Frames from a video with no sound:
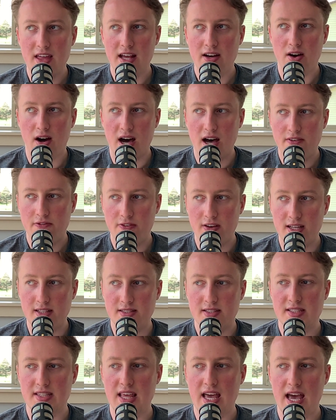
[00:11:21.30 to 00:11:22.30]

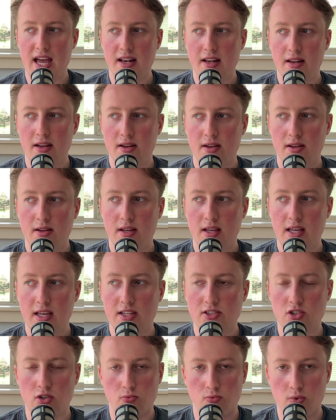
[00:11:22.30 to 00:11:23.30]
offense that
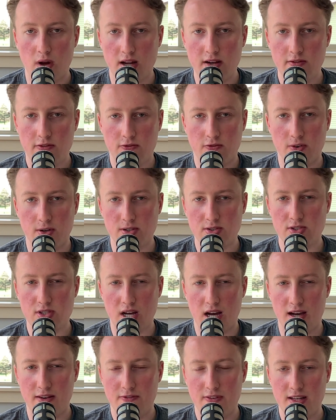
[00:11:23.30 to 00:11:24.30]
is a run-first
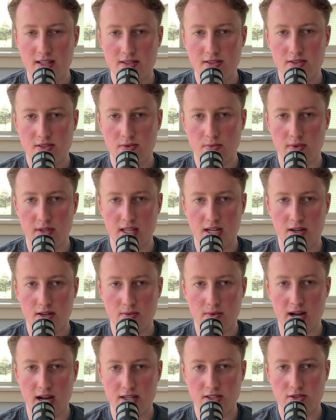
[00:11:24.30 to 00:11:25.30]
offense with Aaron
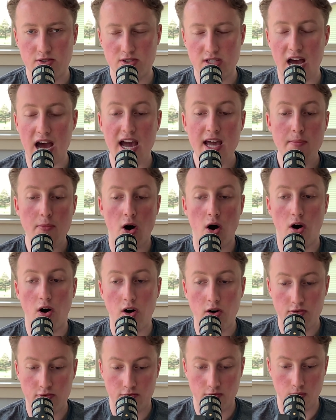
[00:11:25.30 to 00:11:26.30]
Rodgers, I'm
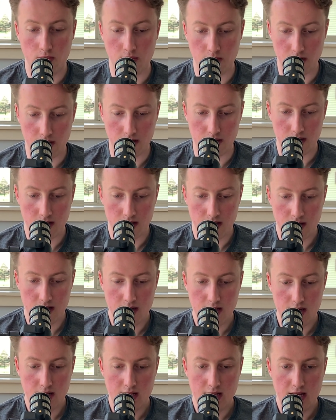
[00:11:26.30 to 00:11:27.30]
all for
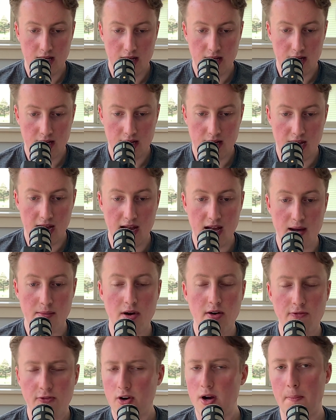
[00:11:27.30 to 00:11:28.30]

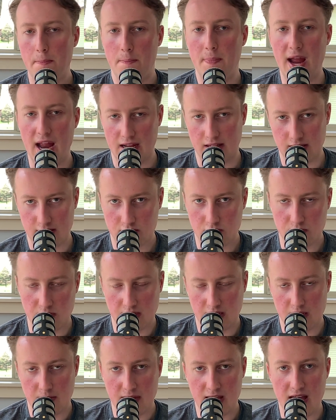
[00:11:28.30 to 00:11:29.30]
a balance,
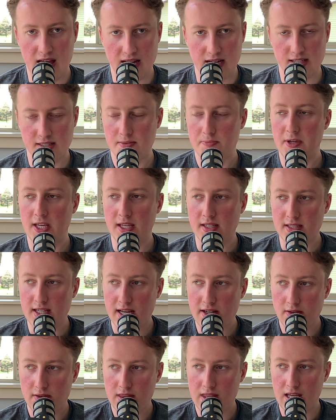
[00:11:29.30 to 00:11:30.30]
really, to be honest, because I
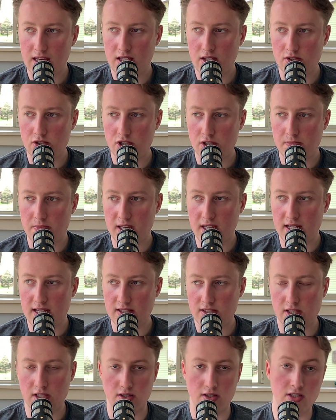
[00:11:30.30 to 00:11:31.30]
don't think you should be
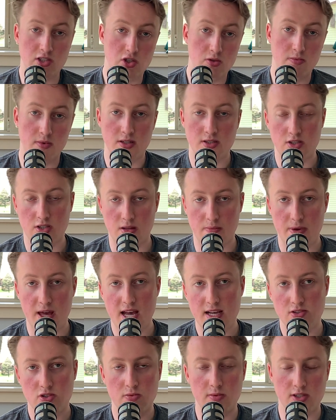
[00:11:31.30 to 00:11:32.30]
necessarily too much to the
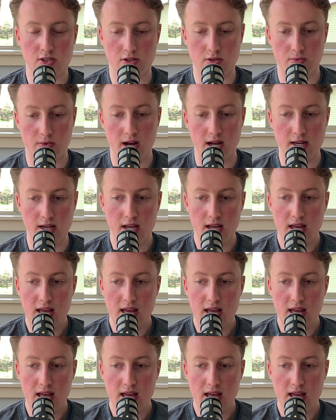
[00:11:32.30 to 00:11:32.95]
pass, too much to the run.